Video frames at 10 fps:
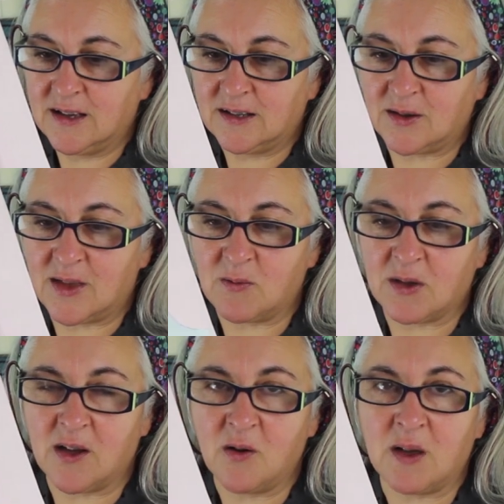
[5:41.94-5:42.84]
So there we
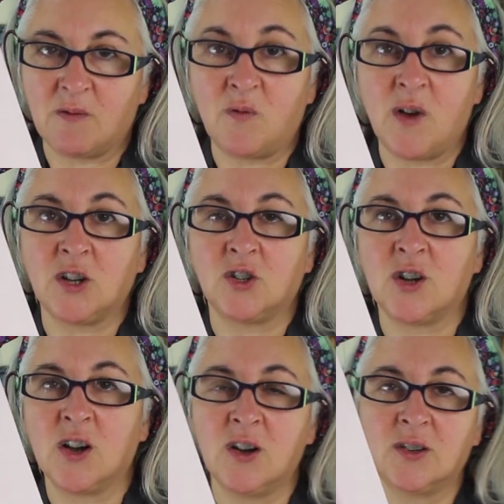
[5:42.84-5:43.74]
go, we have a French
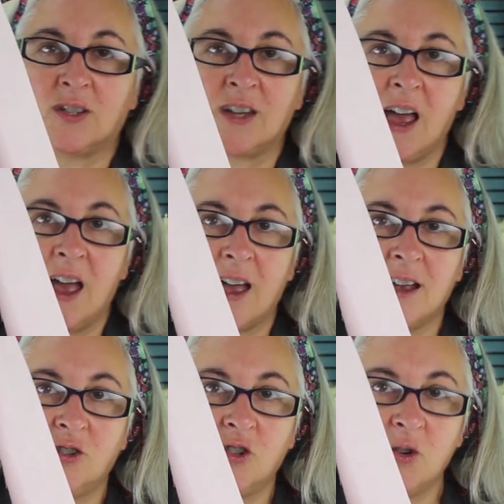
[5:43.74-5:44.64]
dart,
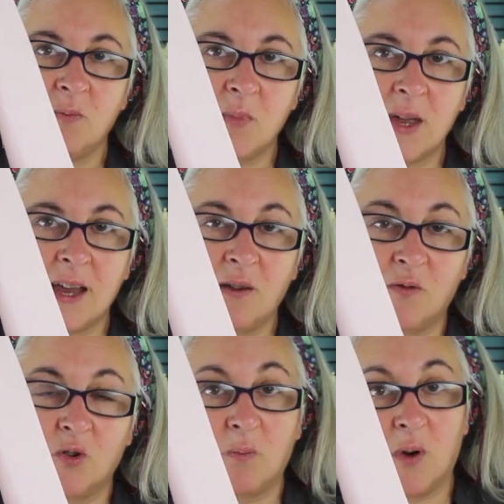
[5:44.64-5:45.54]
and join me
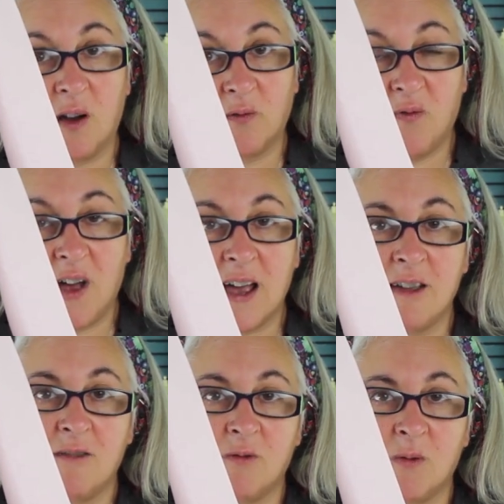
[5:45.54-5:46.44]
for part
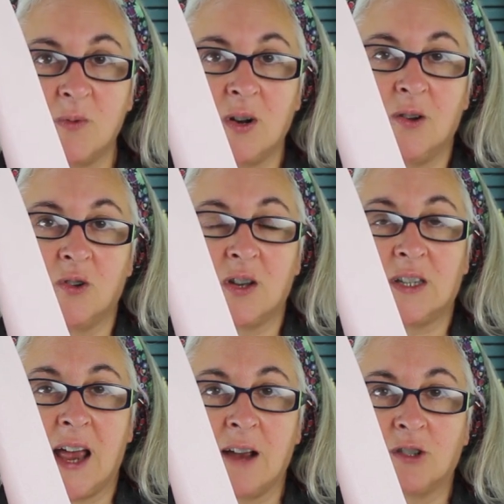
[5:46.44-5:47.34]
5 when we'll look
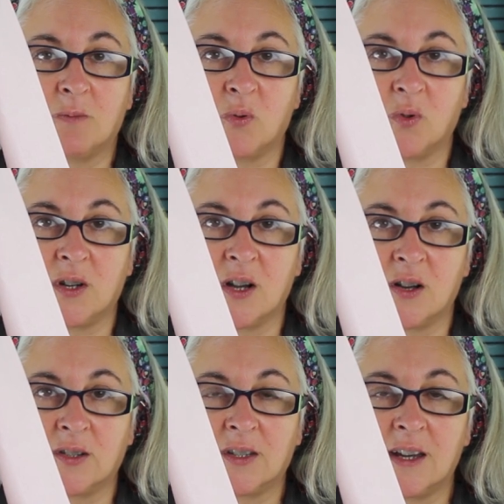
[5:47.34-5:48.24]
at how to put the
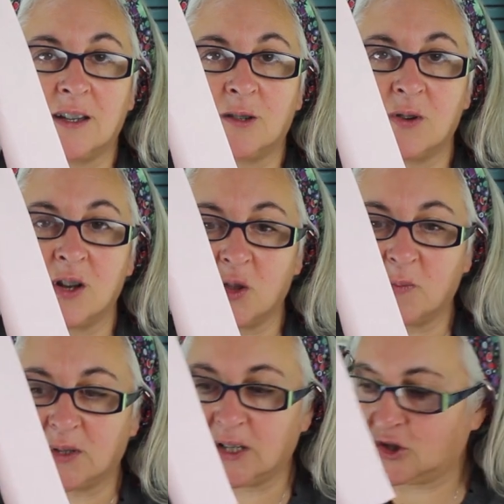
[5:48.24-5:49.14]
dart into another
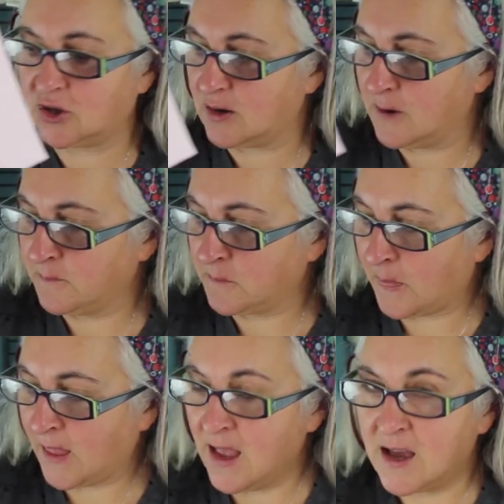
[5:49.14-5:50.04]
position.
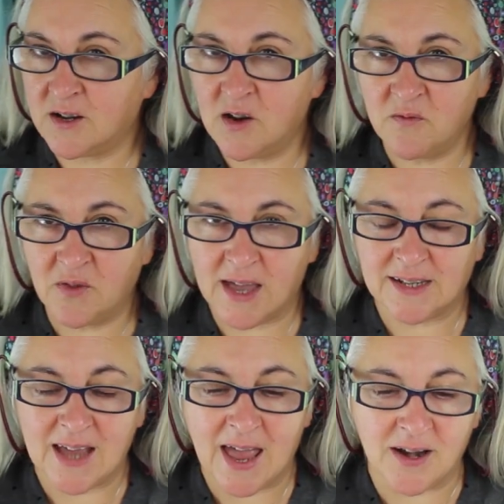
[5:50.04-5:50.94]
And don't
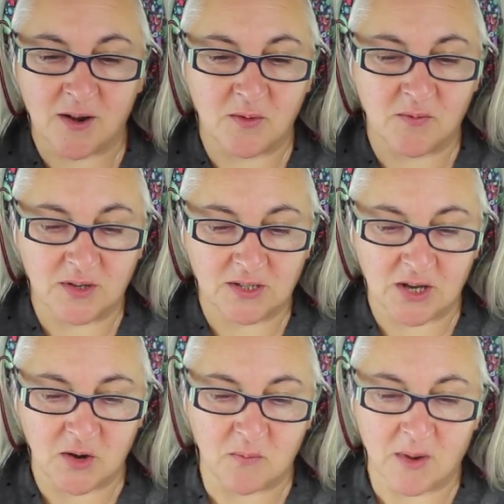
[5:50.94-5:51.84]
forget to head over
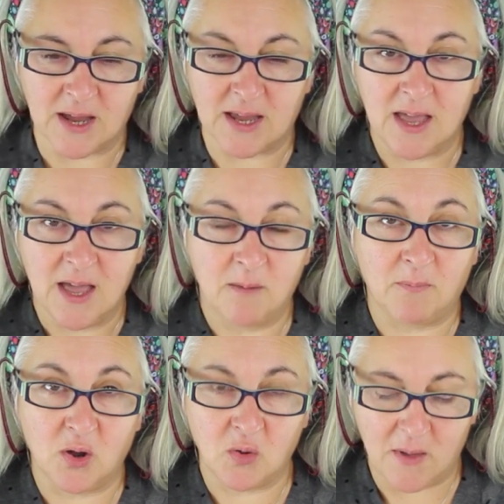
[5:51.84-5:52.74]
to my
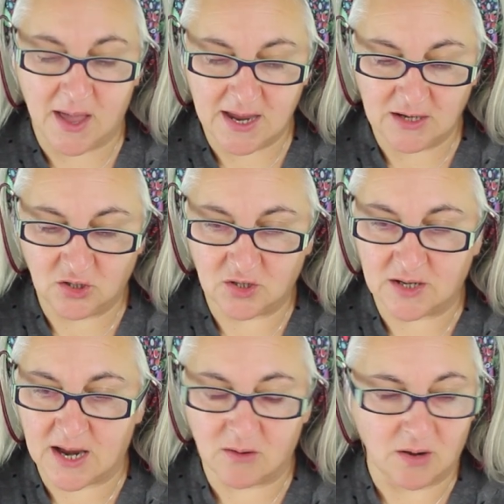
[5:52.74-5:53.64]
blog page to
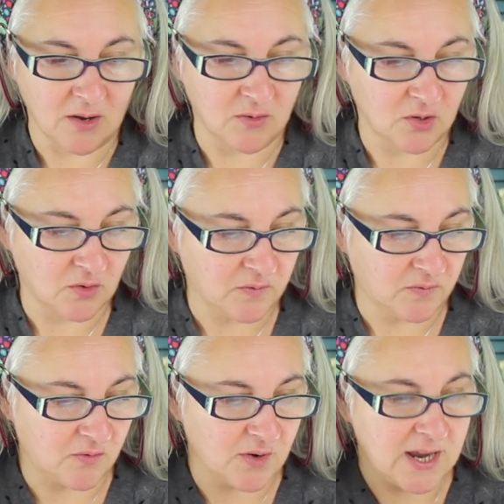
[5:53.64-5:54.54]
download your
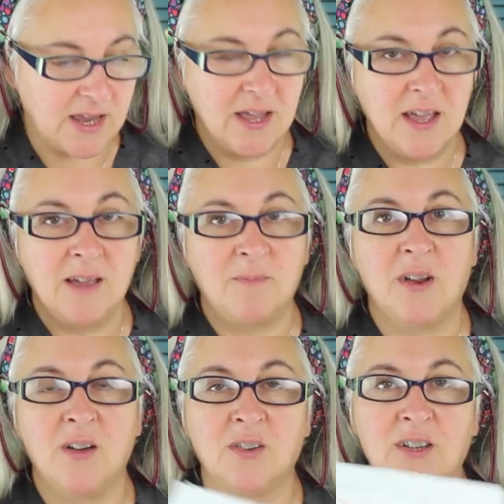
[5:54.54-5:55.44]
free
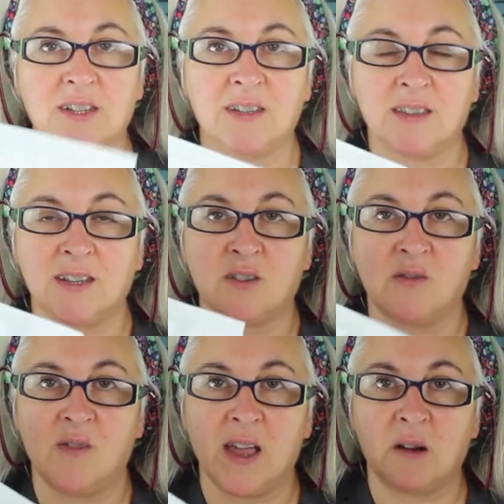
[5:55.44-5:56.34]
blocks that
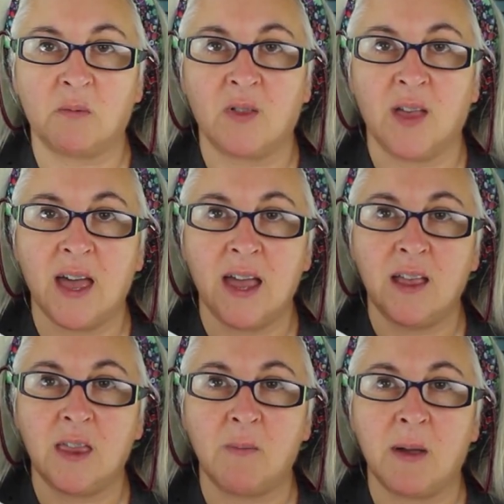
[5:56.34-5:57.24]
are available there
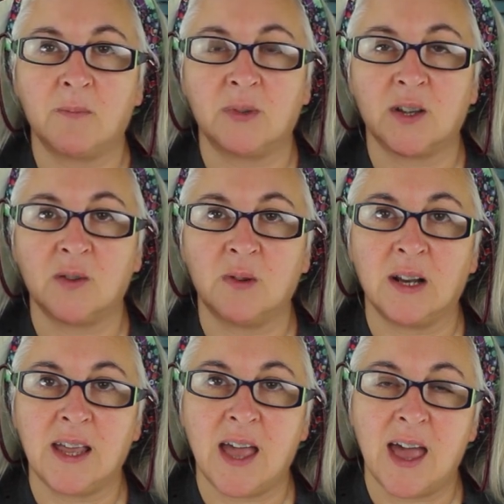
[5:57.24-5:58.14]
in the members
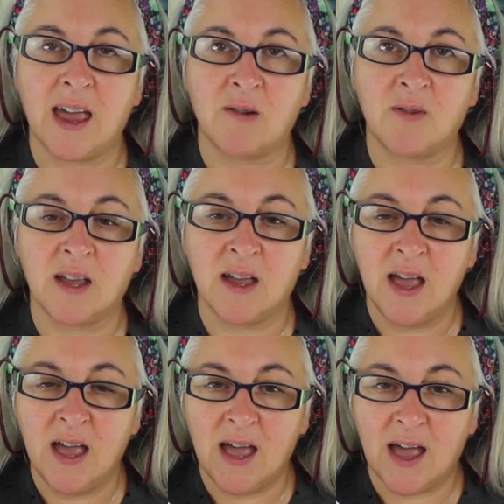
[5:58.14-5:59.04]
only area.
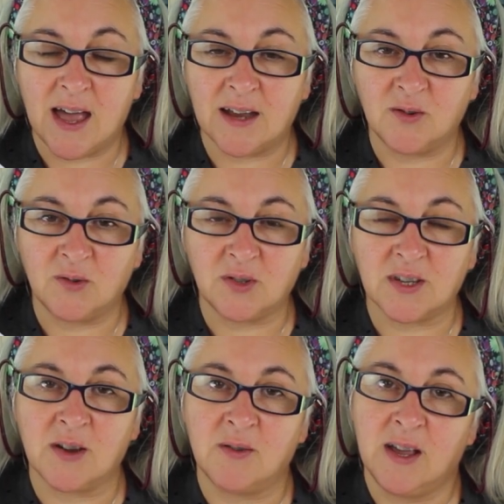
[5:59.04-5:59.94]
And
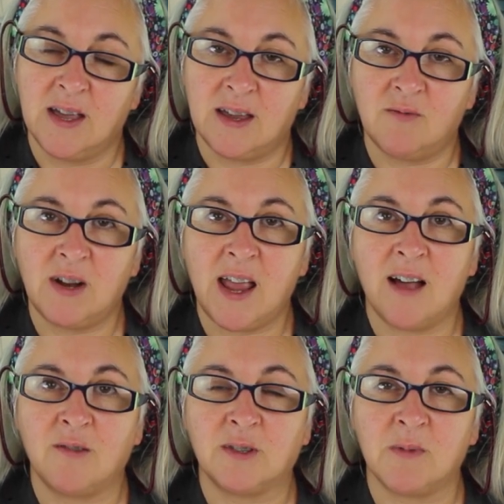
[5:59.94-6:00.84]
also it really
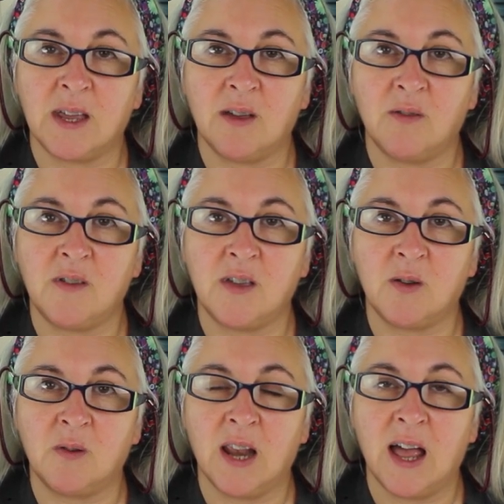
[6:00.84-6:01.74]
helps me if you
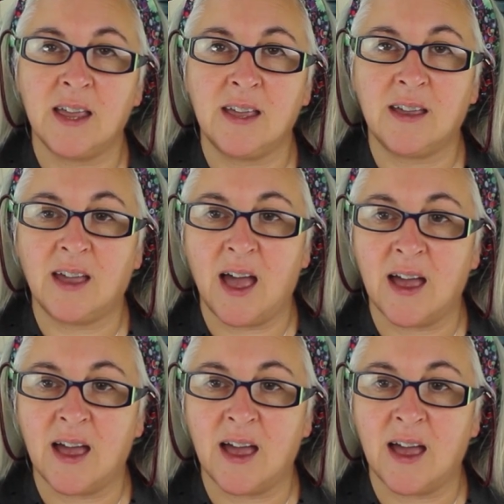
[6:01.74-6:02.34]
like